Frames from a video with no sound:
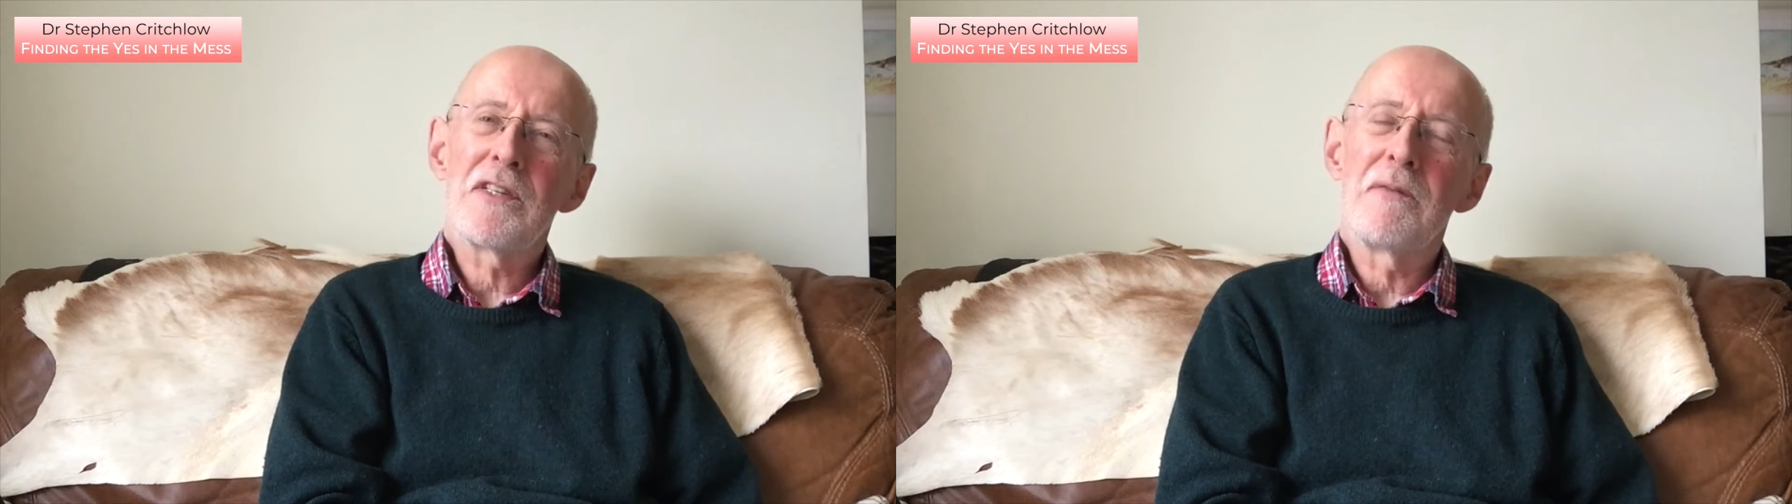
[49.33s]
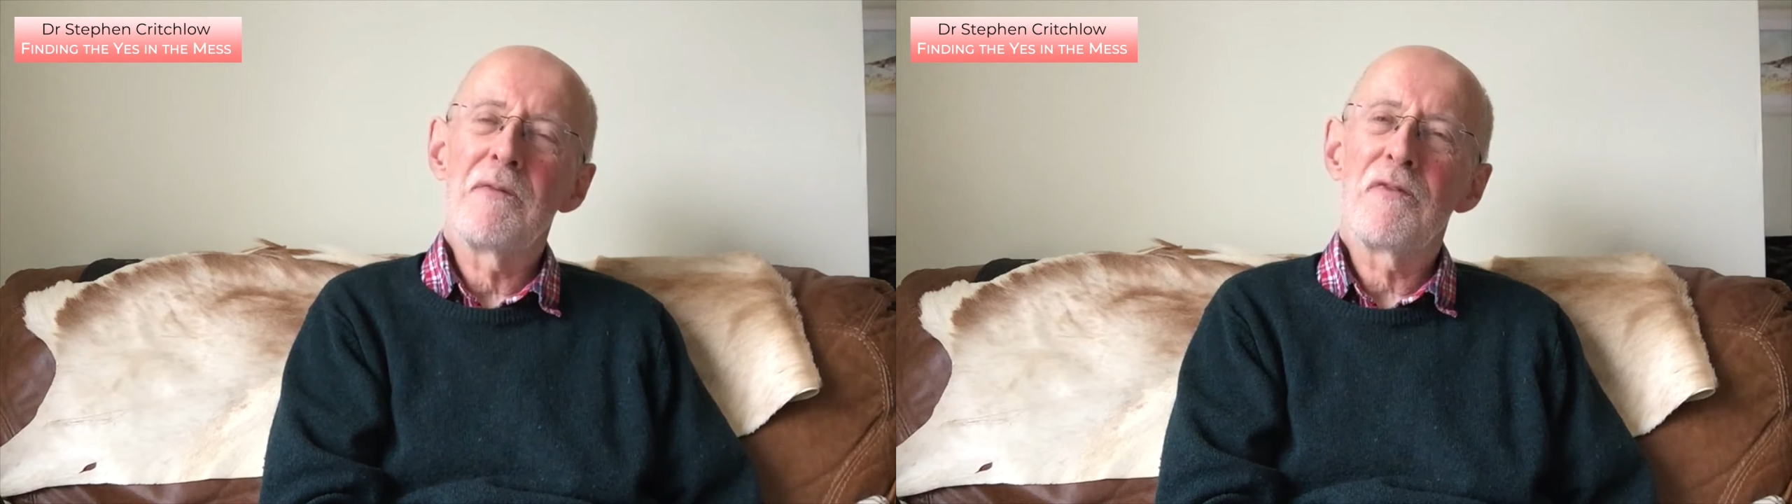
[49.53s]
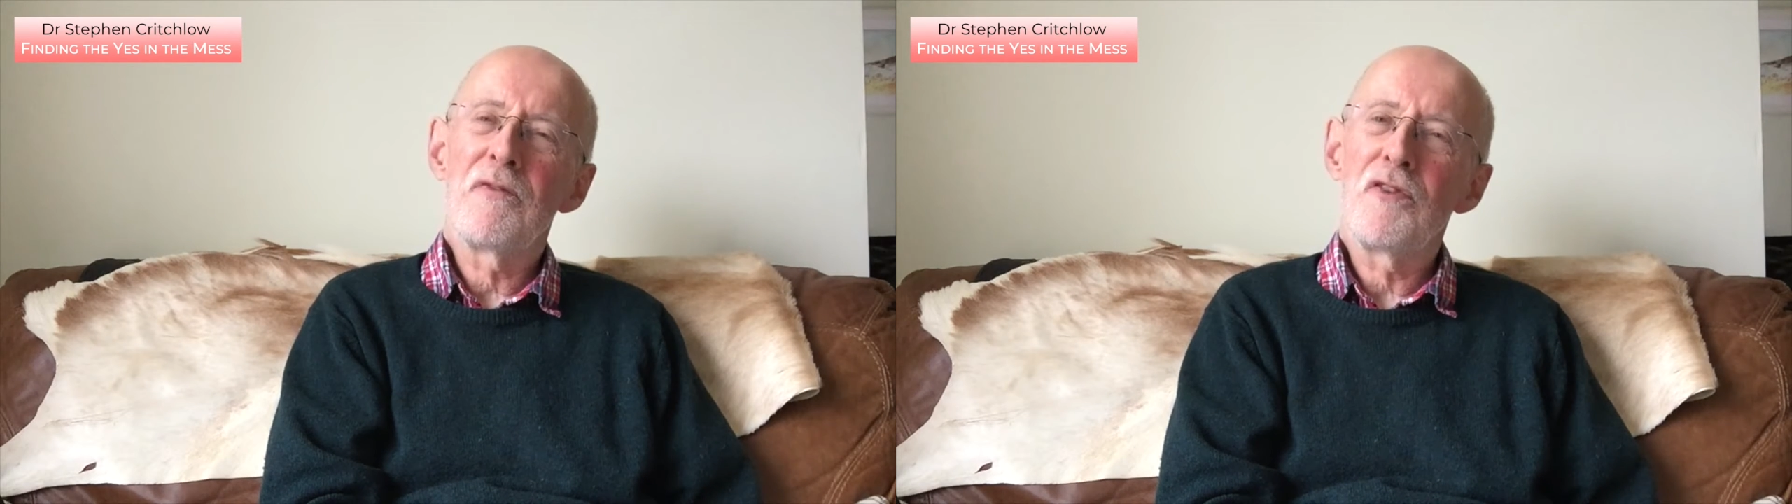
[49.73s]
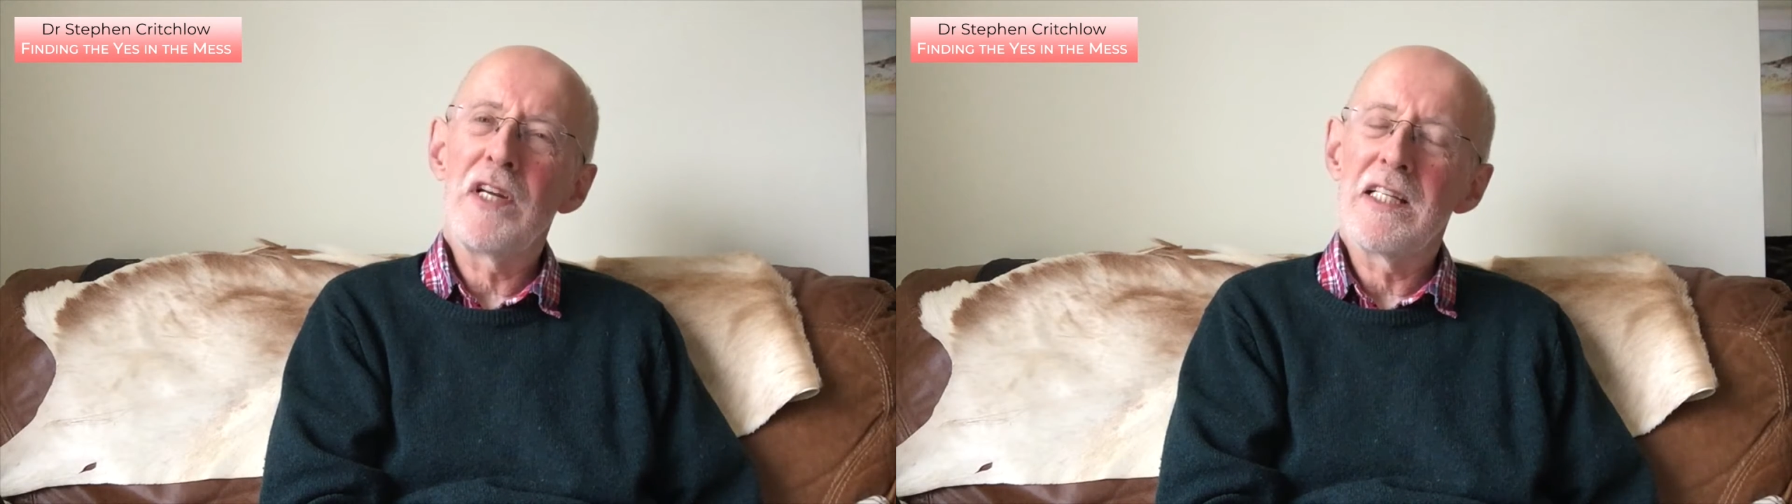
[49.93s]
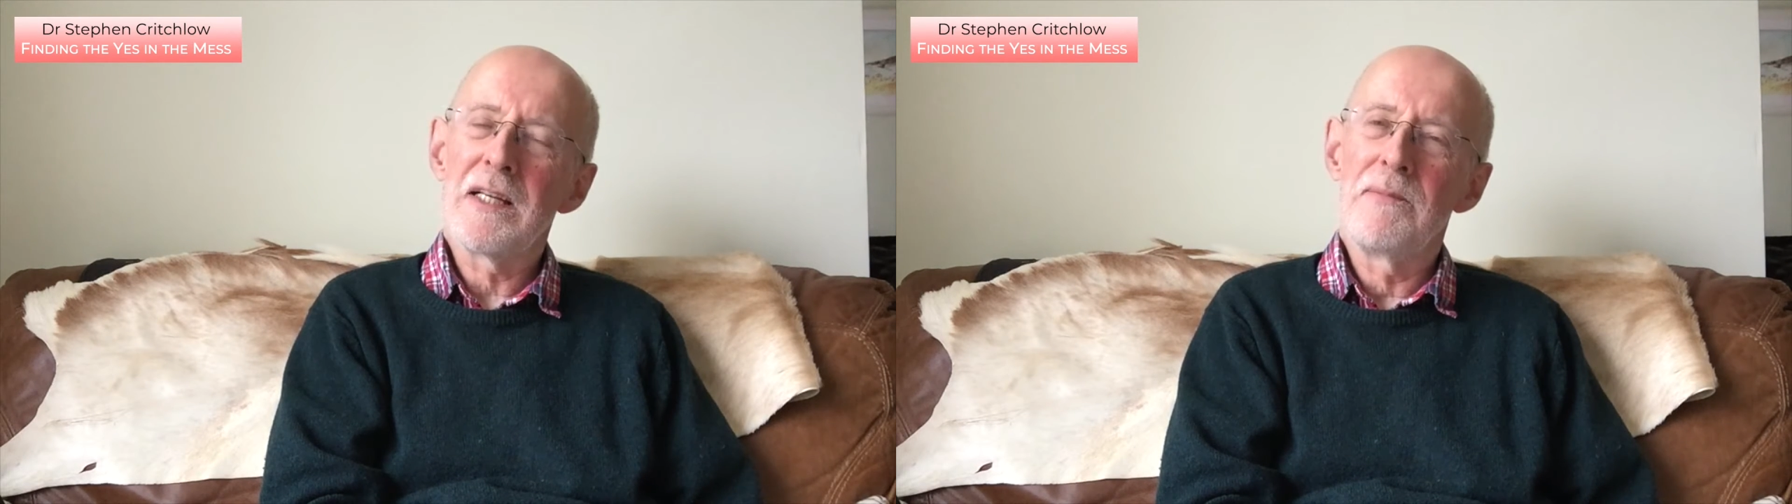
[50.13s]
them
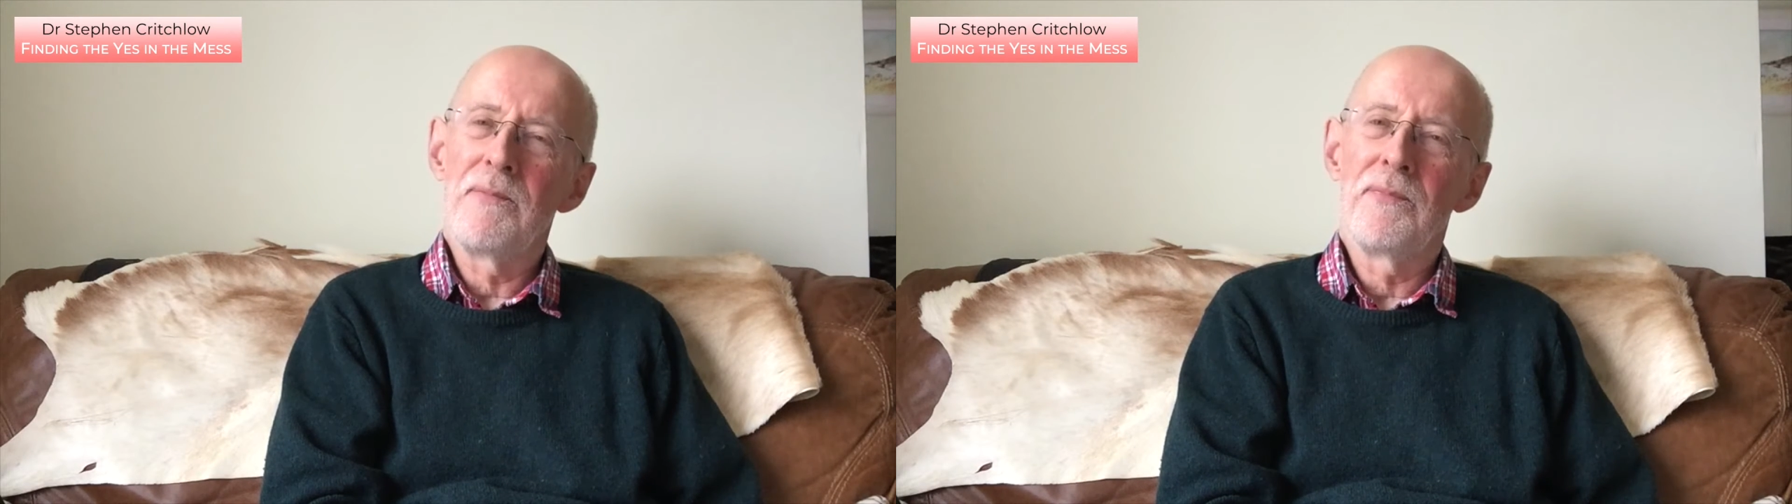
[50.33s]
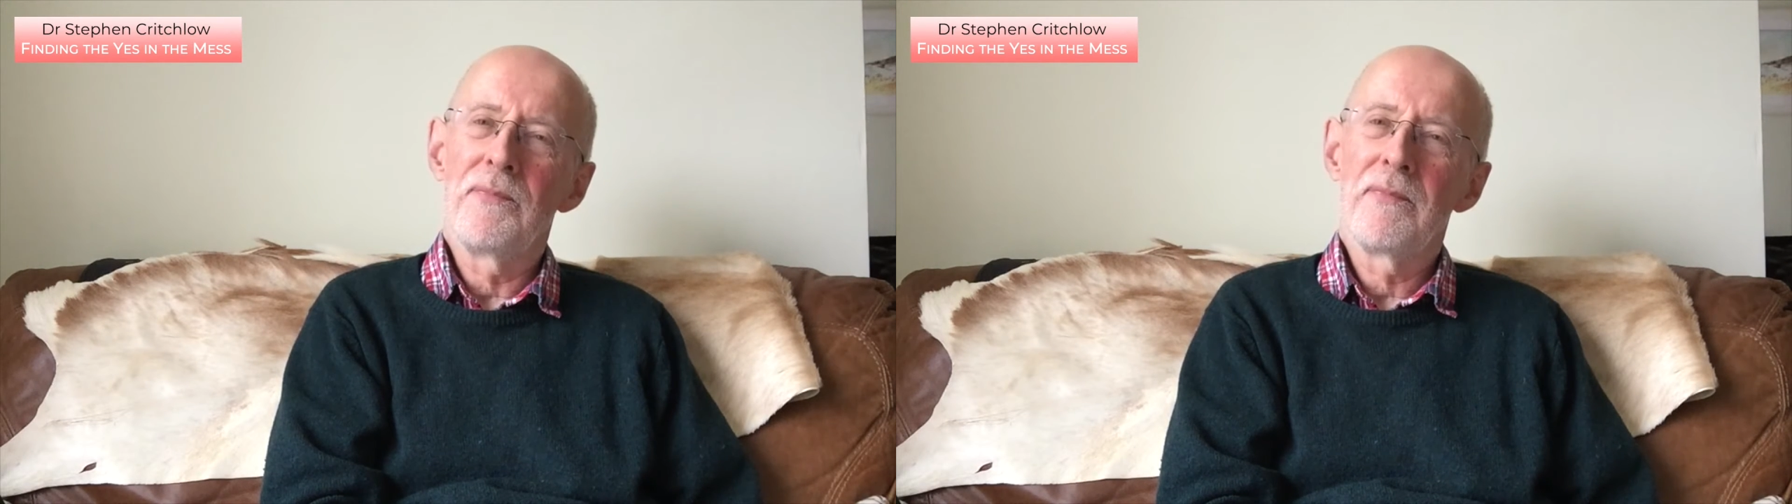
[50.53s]
freedom,